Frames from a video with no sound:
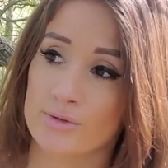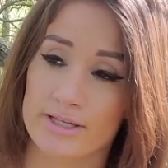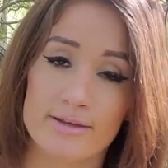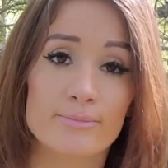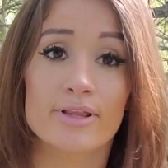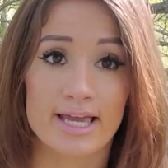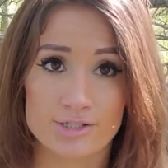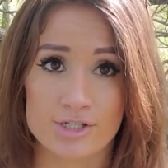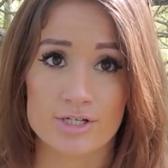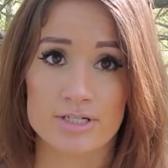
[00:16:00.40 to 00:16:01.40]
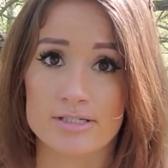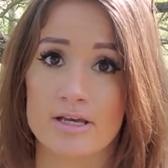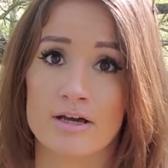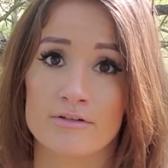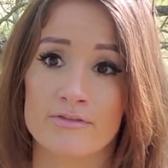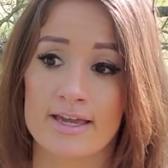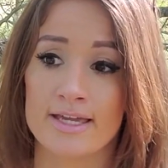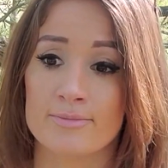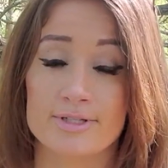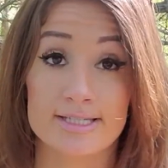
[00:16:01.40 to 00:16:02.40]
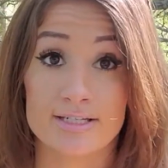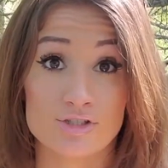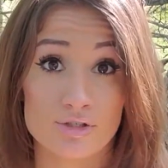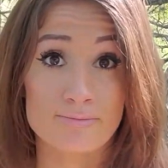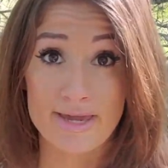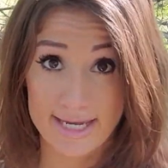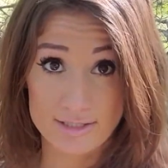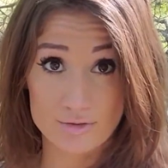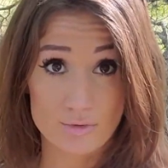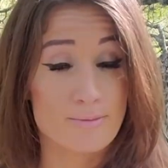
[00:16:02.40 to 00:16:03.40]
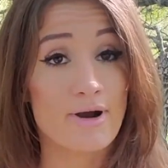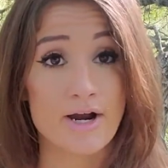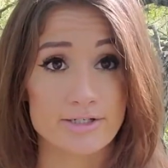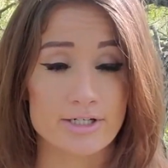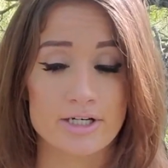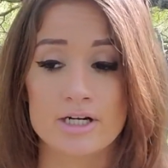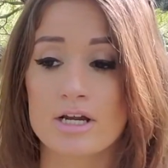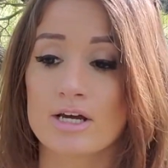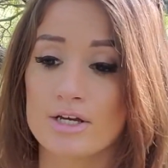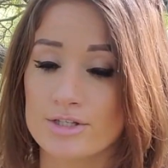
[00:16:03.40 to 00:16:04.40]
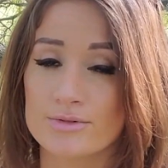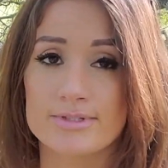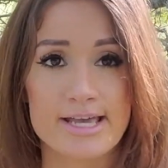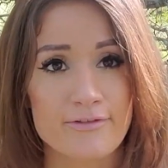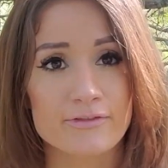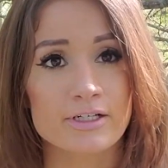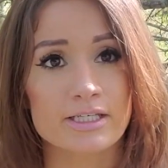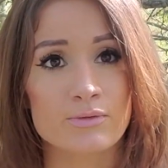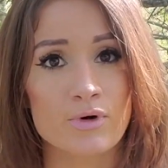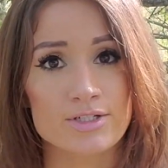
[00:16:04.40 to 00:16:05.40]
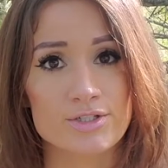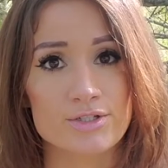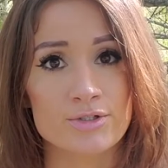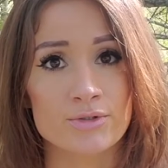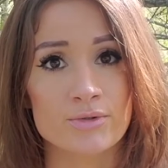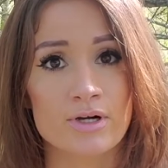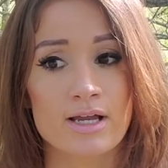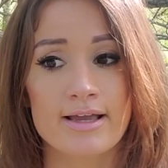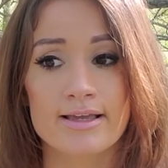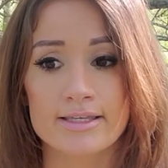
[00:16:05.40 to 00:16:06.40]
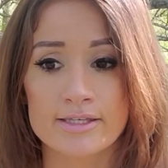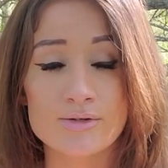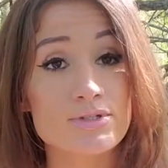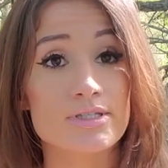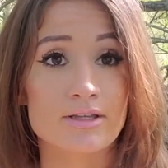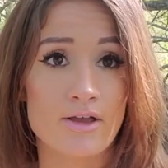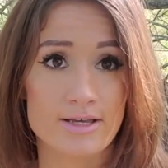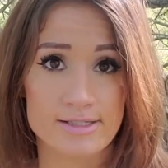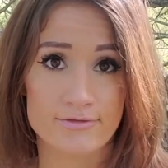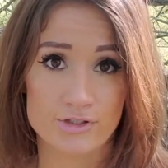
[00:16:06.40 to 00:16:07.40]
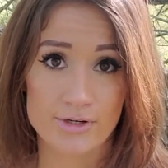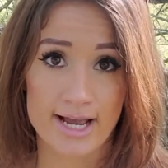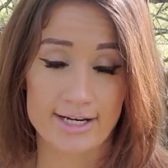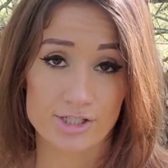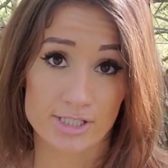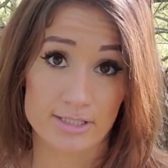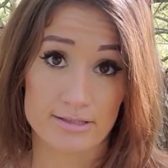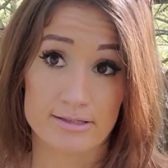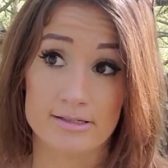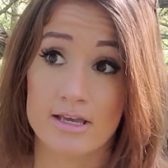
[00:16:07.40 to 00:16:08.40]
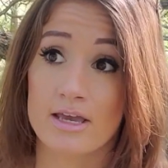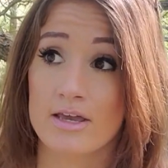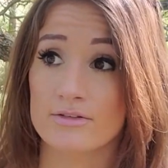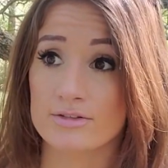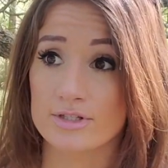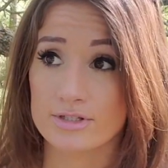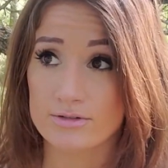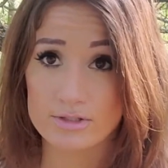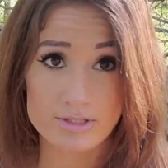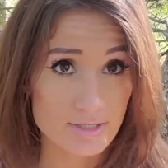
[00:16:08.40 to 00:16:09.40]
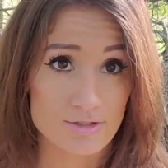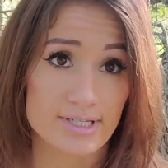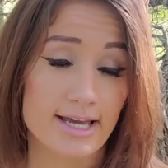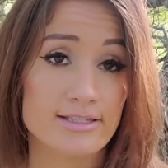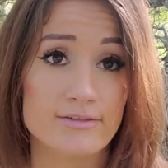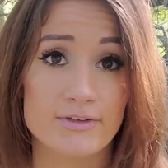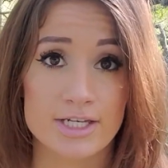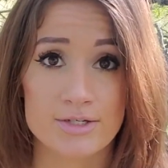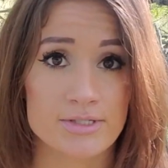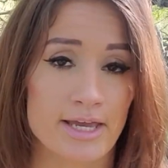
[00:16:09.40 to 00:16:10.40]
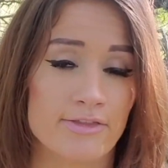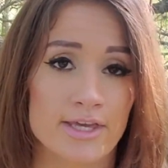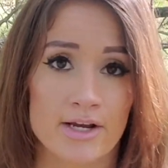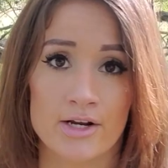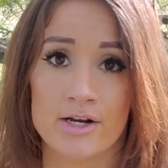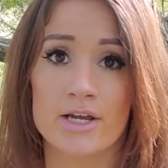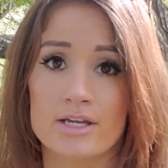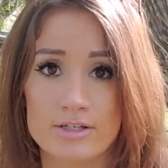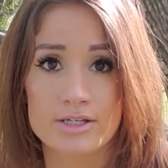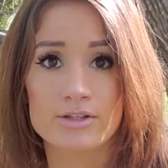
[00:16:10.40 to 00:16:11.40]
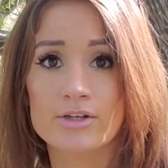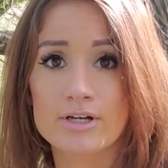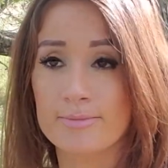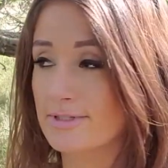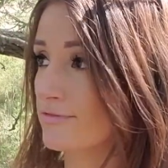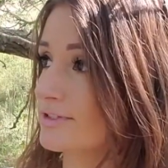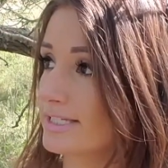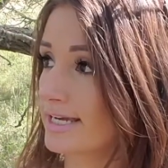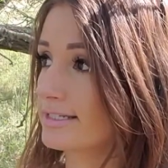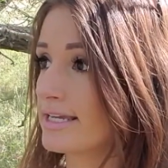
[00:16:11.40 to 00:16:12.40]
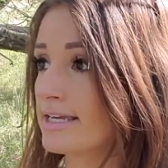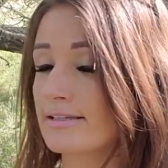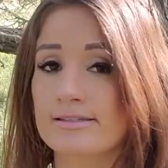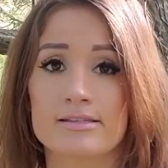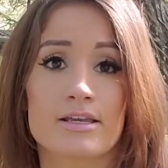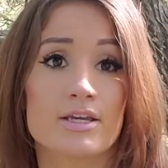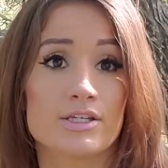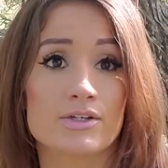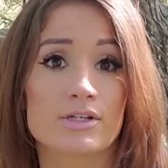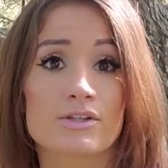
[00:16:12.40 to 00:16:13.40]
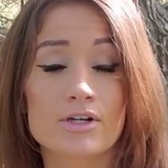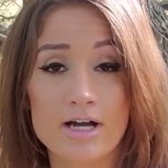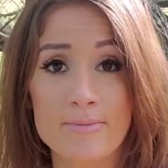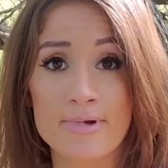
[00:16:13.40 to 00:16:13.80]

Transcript: the pleasures of a potential mate or partner, you definitely want to use the laws of attractions. There's tons of videos out there. You can look up different techniques. You can look up